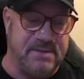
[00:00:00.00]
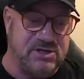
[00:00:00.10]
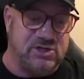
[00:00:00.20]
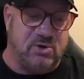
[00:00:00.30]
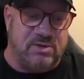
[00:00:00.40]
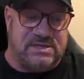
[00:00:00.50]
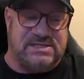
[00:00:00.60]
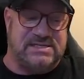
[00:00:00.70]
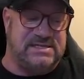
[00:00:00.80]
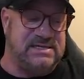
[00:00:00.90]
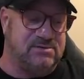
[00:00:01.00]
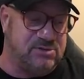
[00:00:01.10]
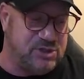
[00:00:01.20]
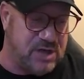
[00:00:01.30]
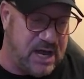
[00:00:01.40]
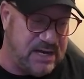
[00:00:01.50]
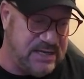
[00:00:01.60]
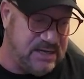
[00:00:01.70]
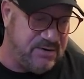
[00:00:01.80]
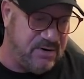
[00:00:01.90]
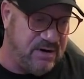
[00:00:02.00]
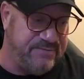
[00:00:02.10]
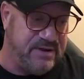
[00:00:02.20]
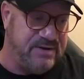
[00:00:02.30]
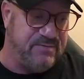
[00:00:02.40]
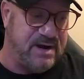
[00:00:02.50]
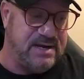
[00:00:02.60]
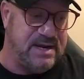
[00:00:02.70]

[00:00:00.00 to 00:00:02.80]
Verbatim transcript: gonna show the still shot here of it right